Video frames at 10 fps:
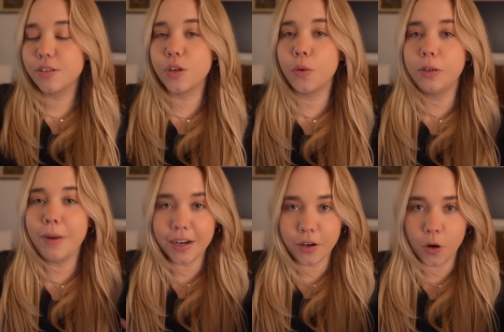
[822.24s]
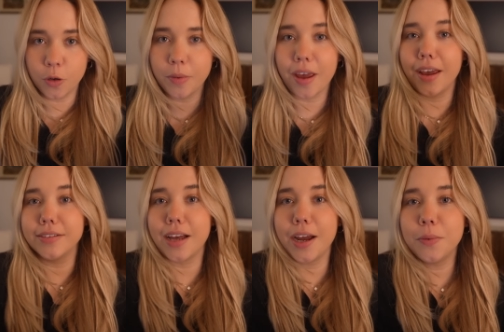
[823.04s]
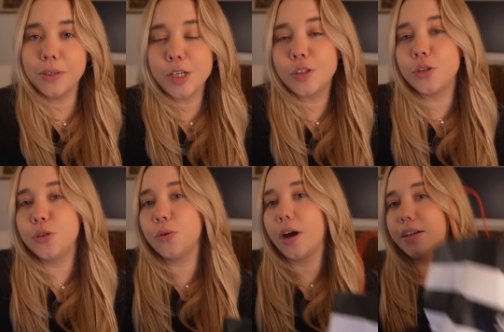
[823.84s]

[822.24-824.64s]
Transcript: So we're back home, and I wanted to do a